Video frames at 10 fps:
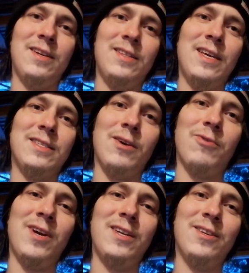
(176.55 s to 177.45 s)
That's how
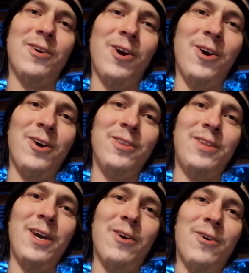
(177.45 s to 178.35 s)
great
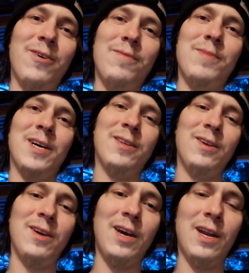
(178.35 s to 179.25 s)
they are. But
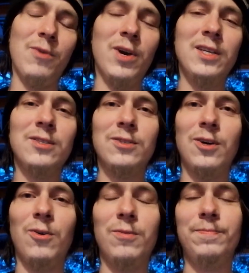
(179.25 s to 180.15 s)
anyways,
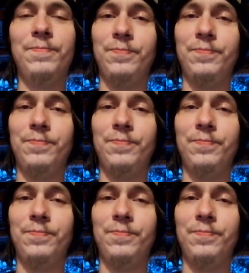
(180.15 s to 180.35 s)
so